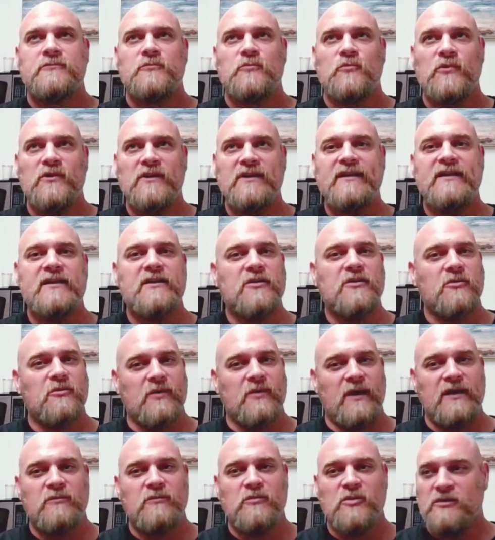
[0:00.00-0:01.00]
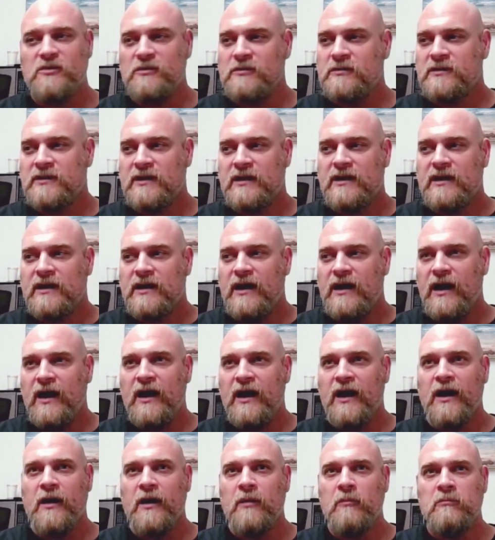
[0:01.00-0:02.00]
really incredible.
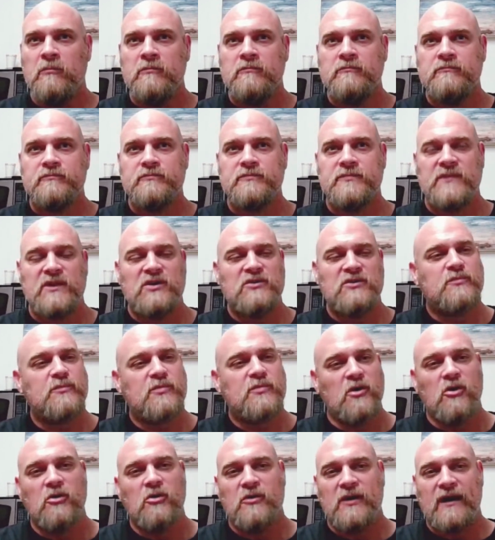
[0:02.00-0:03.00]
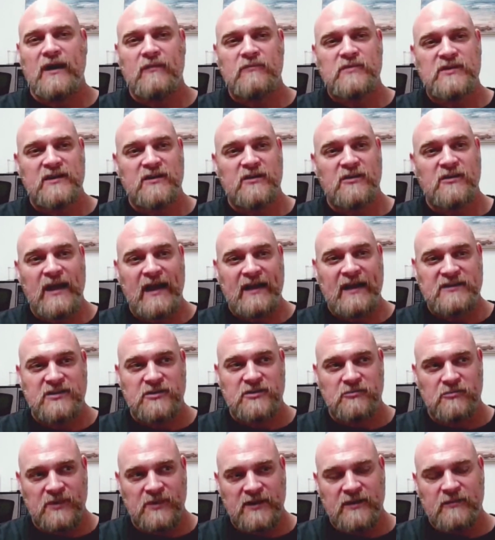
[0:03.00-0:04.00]
There's programs that'll
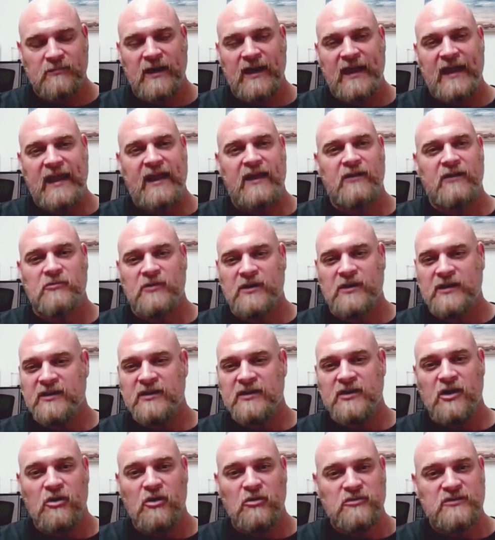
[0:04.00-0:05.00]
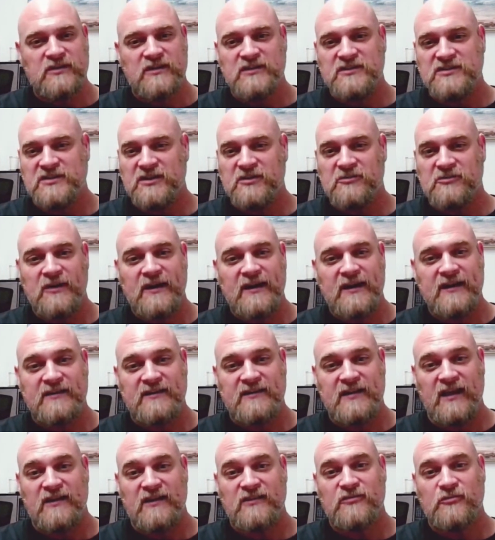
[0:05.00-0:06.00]
actually read my handwritten notes and generate a
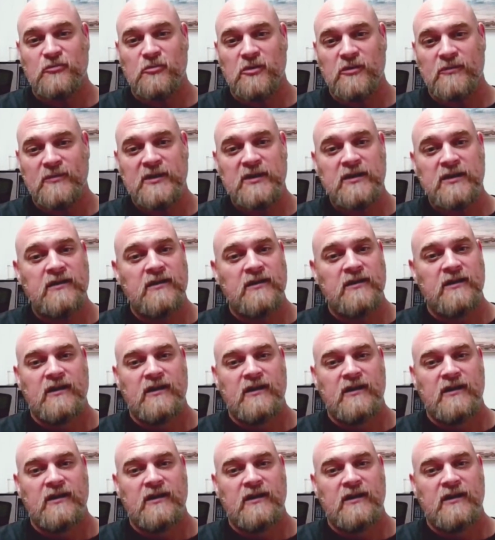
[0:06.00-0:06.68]
test for me.